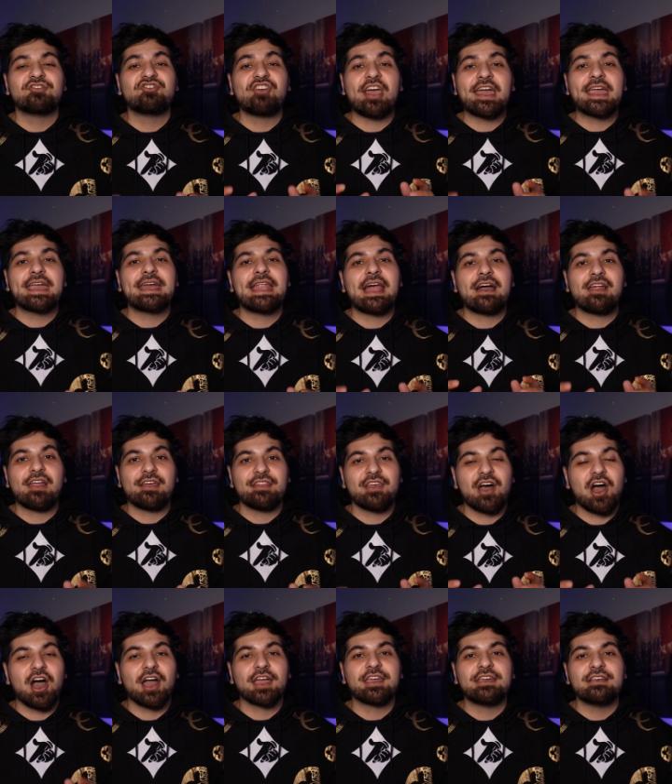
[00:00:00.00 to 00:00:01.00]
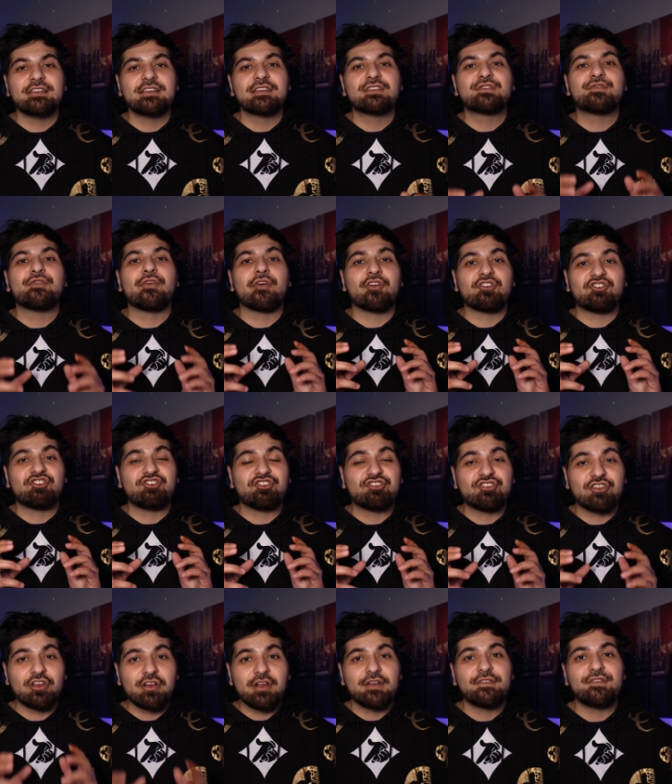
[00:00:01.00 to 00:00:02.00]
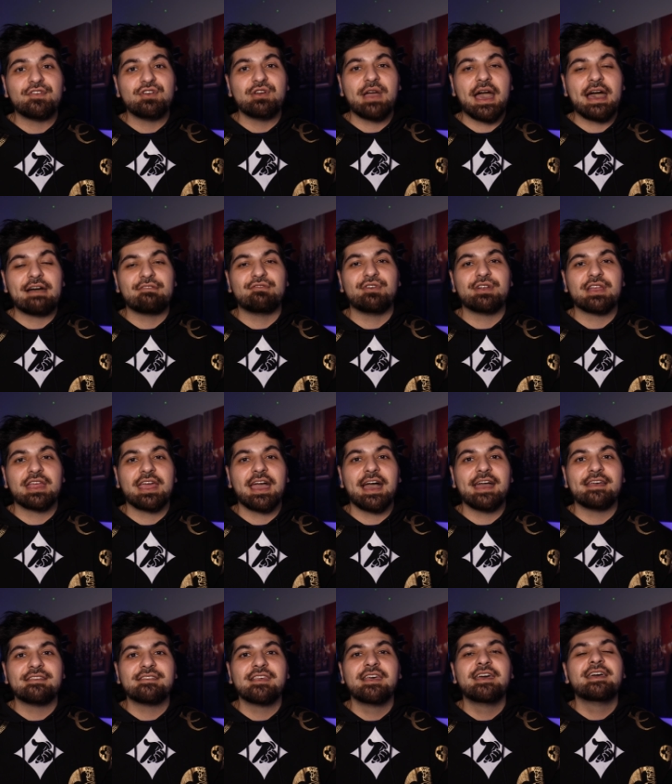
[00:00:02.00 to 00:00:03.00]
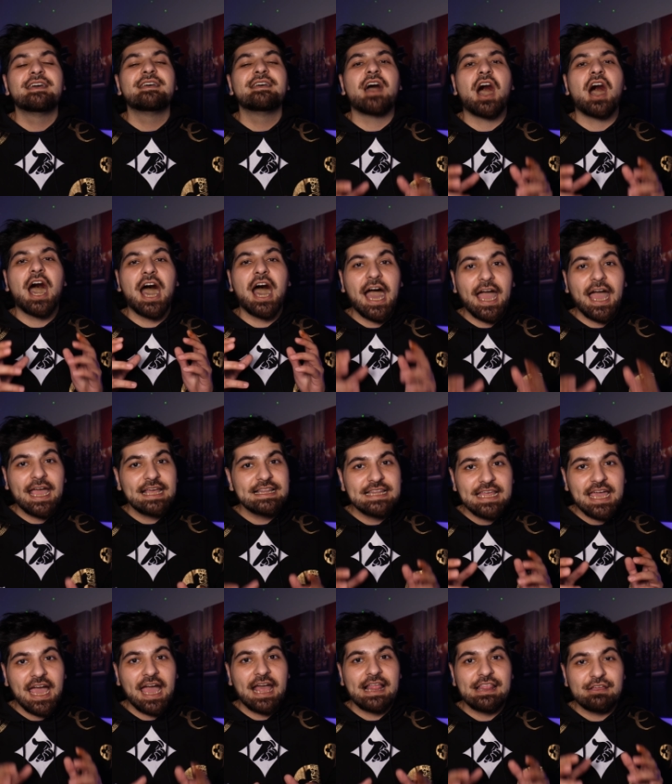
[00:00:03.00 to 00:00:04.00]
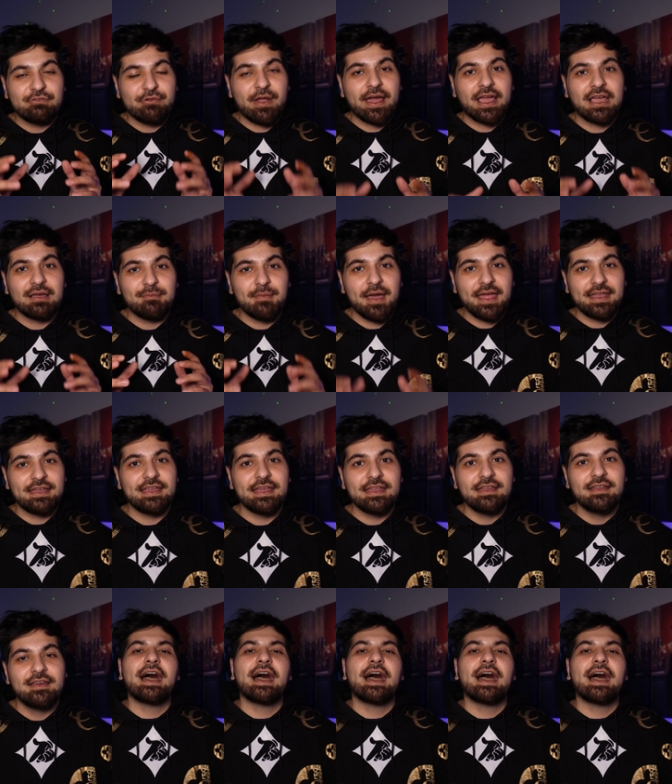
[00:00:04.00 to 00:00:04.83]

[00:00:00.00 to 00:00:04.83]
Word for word: Check it out on the Oculus for sure if you have one, guys. Highly, highly recommended.